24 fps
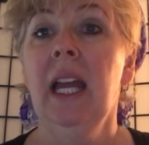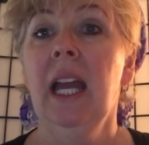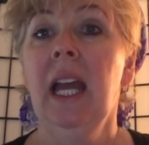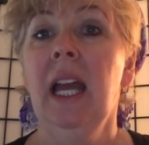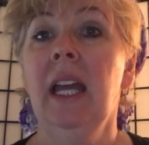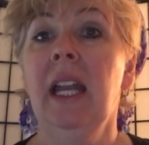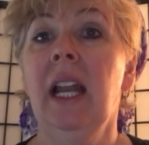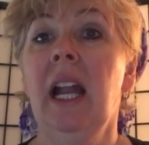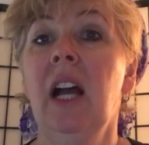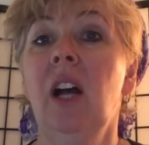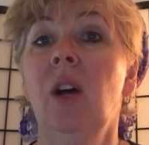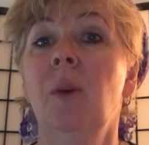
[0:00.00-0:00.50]

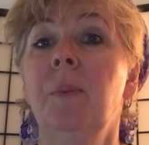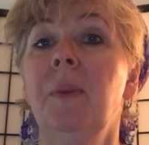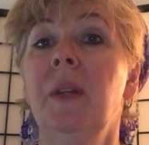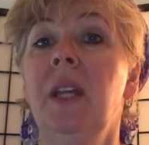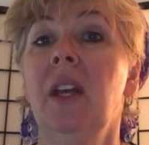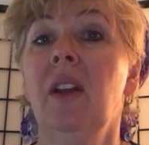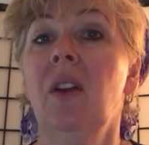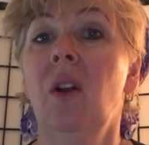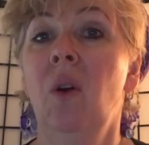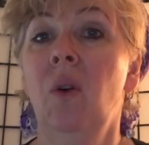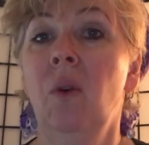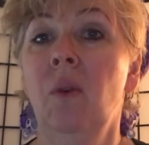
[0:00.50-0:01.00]
and help
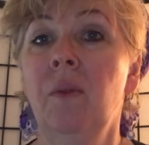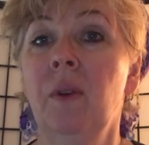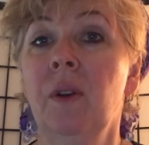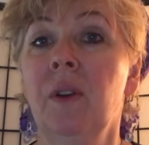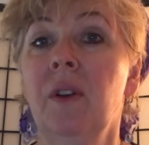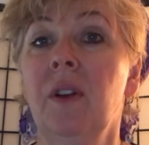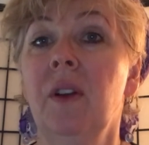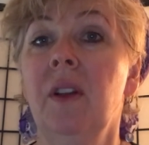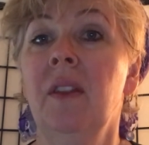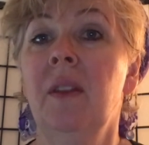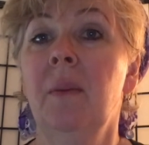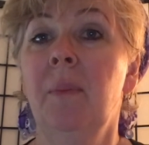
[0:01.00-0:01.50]
get
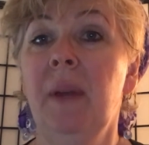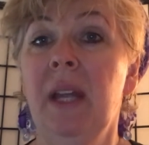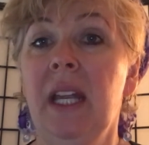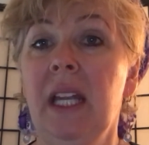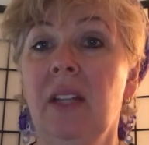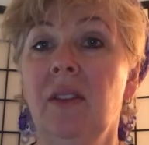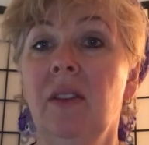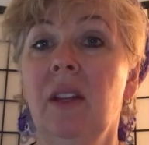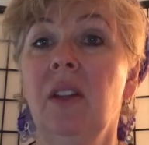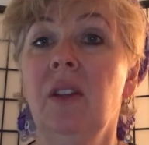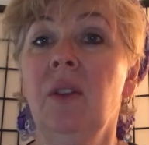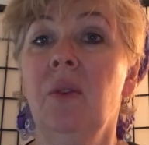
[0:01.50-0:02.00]
over the
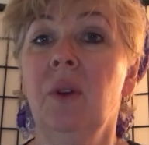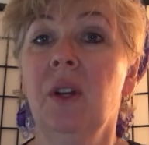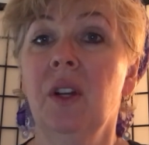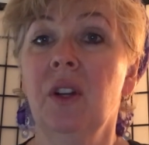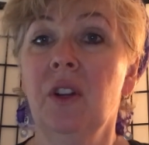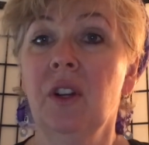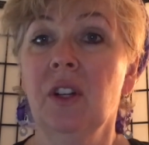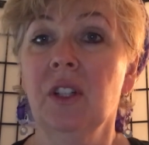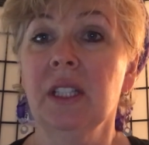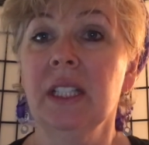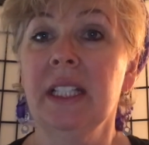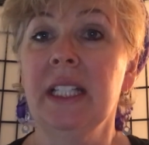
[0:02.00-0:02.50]
pain that you are
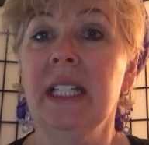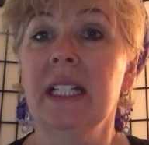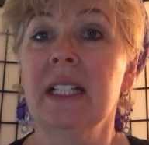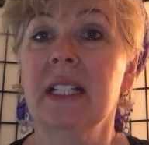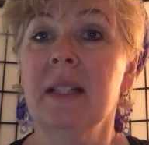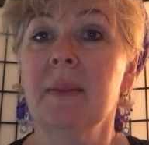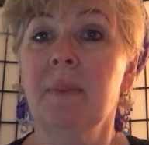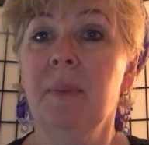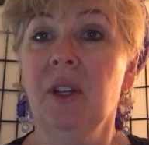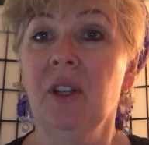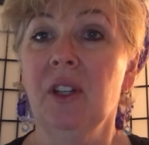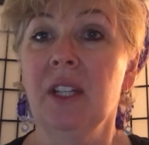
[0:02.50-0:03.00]
currently
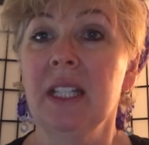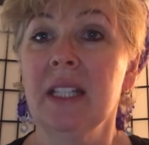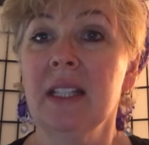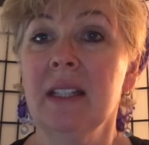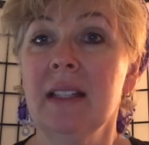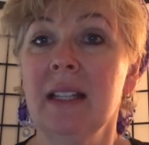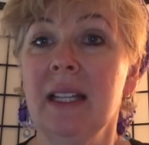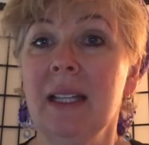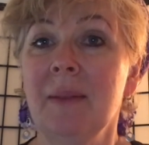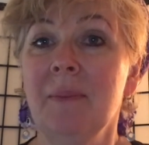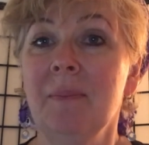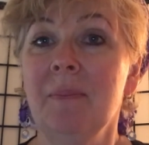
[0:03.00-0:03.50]

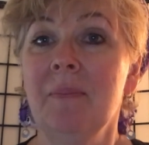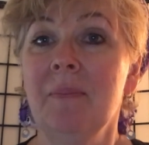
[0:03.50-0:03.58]
experiencing.